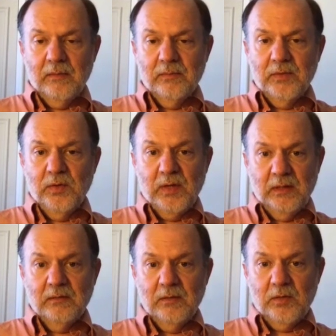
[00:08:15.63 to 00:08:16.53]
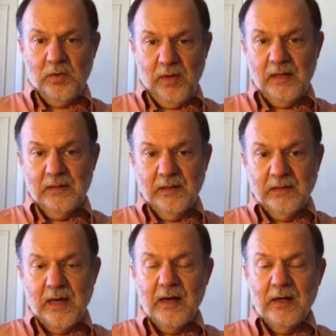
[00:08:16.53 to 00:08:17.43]
you can create an
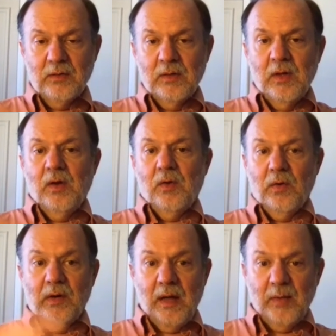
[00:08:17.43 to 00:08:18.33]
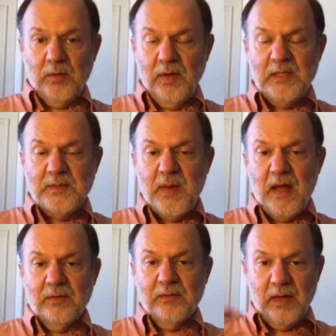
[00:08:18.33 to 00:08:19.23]
entire origami crease
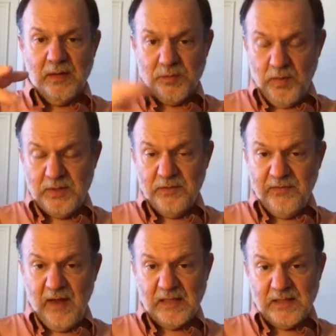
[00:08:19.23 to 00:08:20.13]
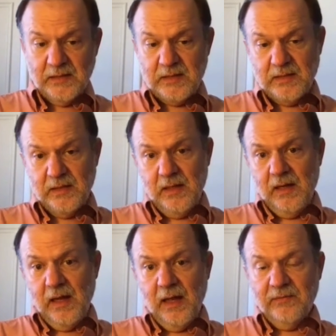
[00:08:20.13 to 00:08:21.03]
pattern that has rigid facets
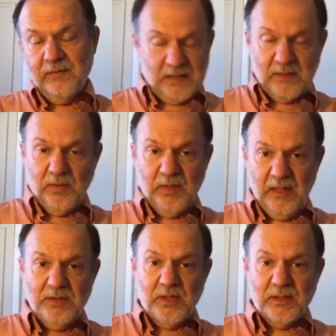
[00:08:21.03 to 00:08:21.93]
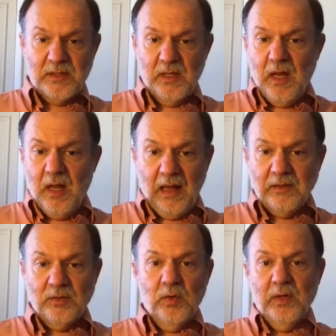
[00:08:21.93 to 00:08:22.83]
and flexible hinges,
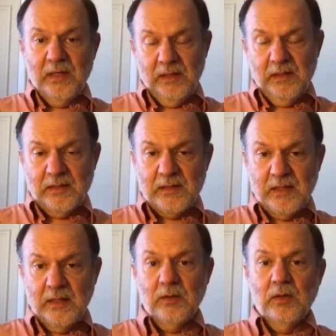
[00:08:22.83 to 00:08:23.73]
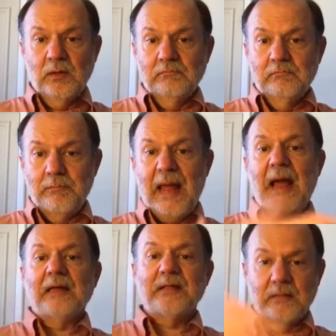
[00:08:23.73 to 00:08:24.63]
and do it in a single
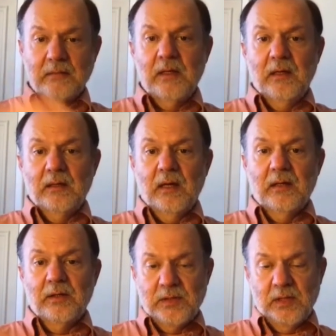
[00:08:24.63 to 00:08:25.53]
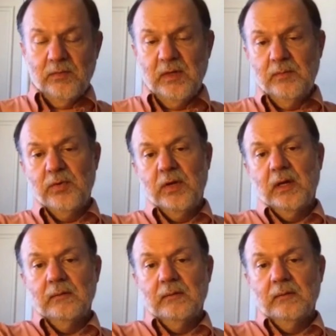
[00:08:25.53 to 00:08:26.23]
pass using 3D printing.